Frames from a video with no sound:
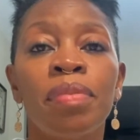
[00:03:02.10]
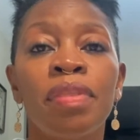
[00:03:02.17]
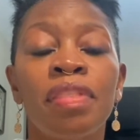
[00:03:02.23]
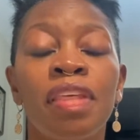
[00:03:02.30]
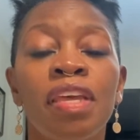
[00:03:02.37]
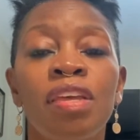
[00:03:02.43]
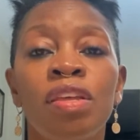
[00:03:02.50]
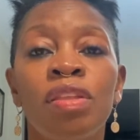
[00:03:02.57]

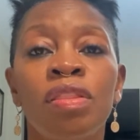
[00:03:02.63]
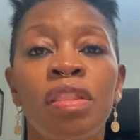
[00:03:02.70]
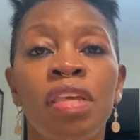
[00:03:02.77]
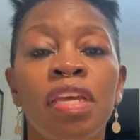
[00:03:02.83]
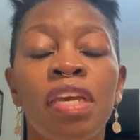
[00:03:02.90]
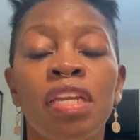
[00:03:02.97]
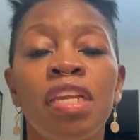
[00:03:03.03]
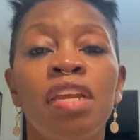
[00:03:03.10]

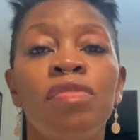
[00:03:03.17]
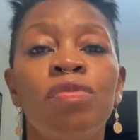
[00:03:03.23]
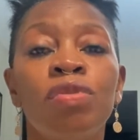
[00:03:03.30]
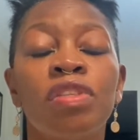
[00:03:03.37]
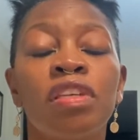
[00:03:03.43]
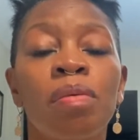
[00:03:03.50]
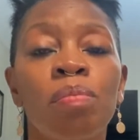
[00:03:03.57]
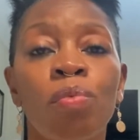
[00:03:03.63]
they can give you
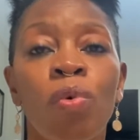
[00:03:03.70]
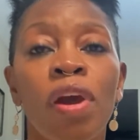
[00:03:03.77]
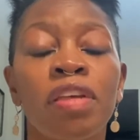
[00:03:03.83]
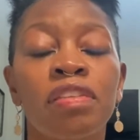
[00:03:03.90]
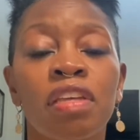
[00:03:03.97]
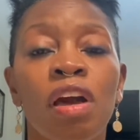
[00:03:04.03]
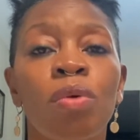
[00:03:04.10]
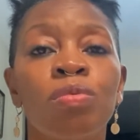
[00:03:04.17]
some
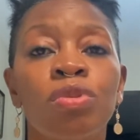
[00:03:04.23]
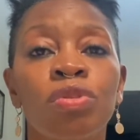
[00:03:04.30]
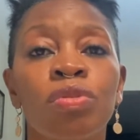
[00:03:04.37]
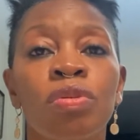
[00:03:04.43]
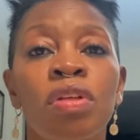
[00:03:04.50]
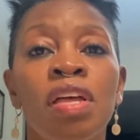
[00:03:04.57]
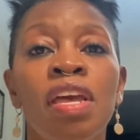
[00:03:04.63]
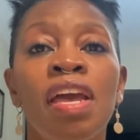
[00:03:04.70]
wise
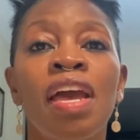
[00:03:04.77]
counsel.